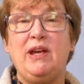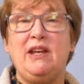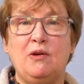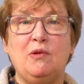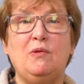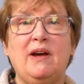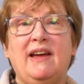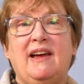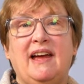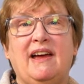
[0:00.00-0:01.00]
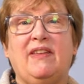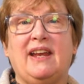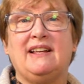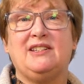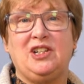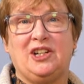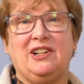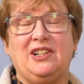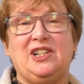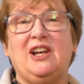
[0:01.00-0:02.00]
We know uh, that as a
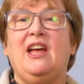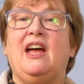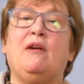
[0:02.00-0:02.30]
church,